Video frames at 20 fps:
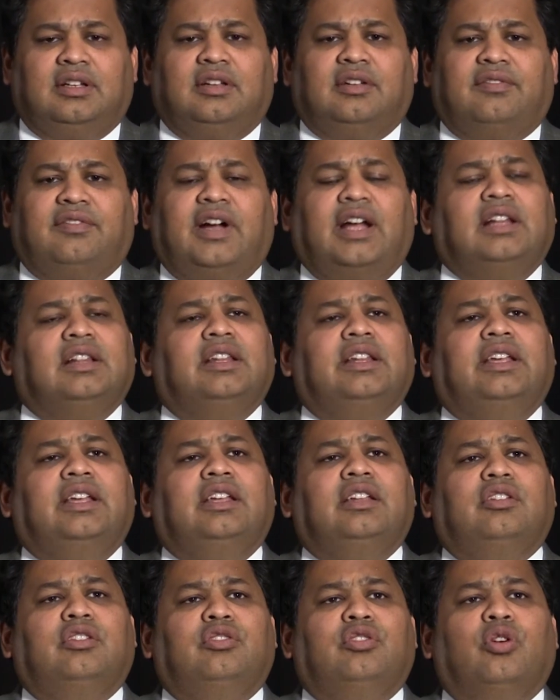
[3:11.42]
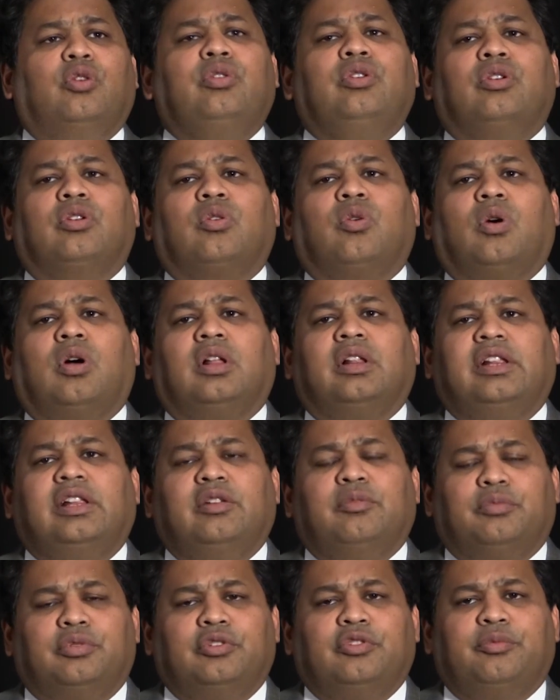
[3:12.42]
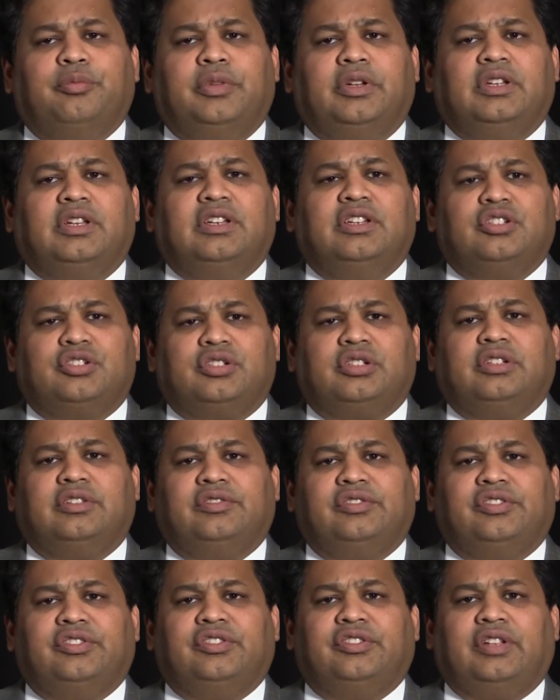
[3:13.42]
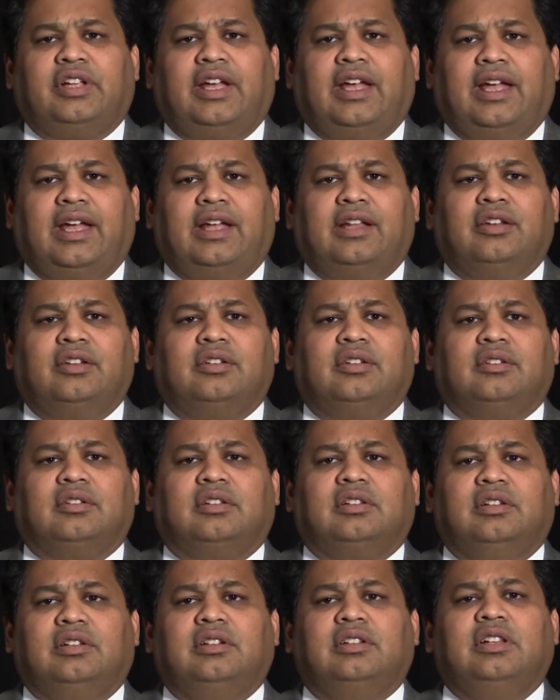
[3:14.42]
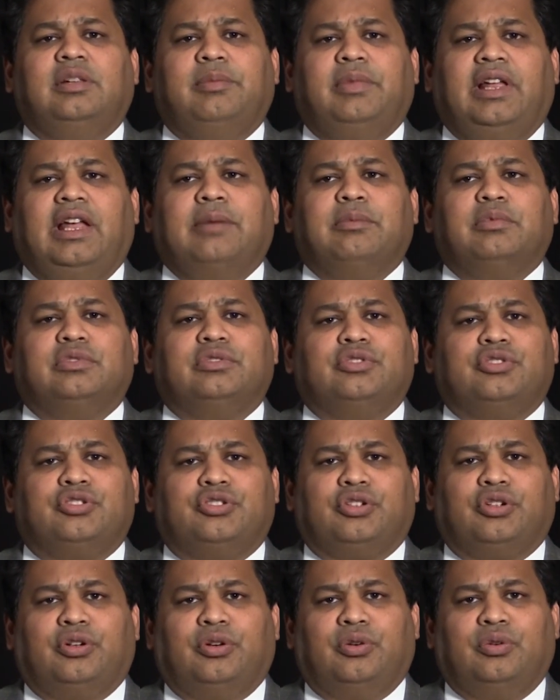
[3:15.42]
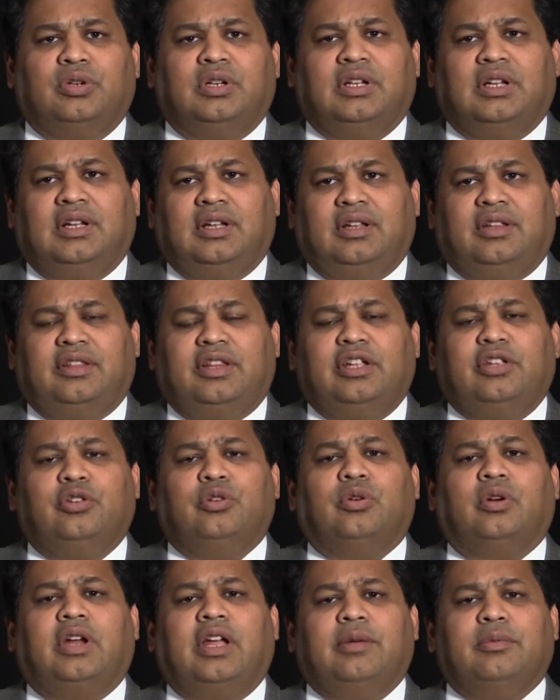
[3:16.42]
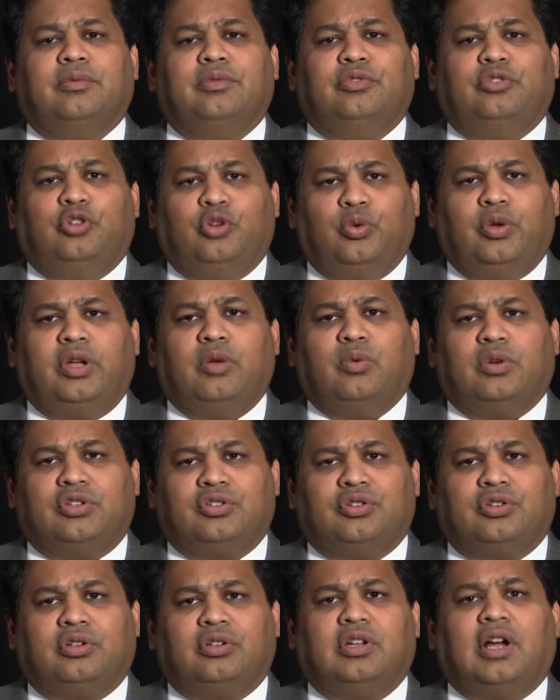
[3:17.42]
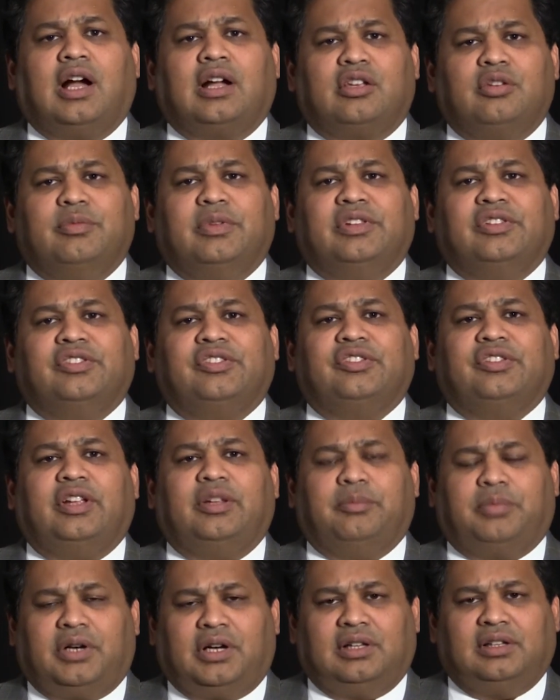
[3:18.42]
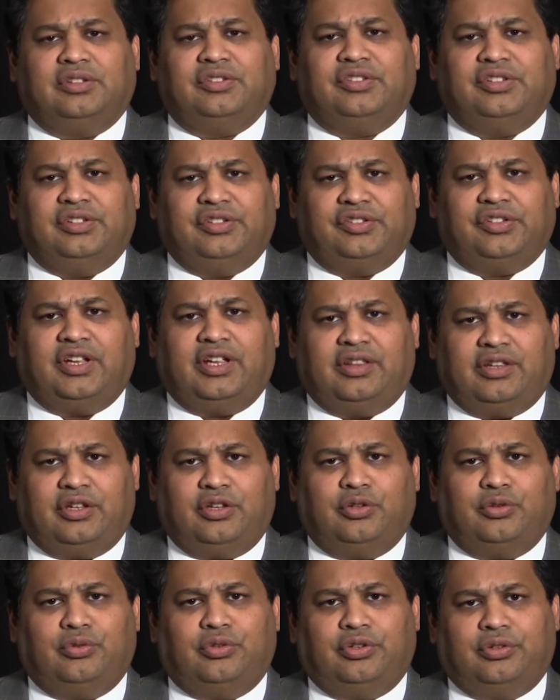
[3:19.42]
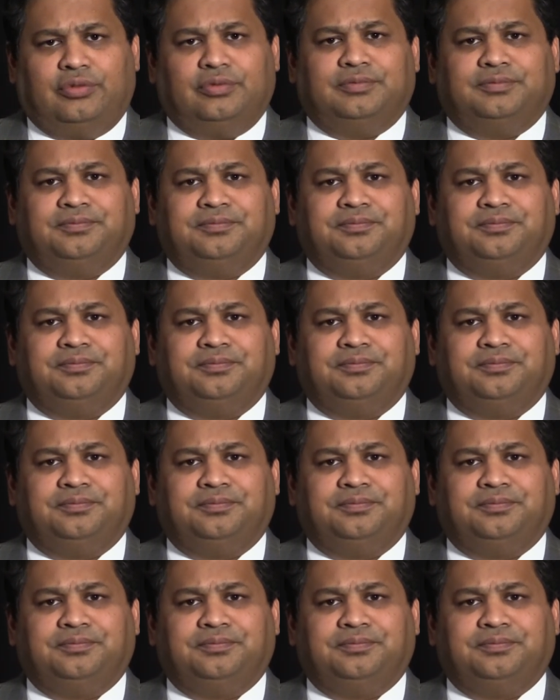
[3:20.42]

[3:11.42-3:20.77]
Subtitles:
Finally, know your quality improvement initiatives and clearly be able to show that you are doing what your documents and policies say that you do.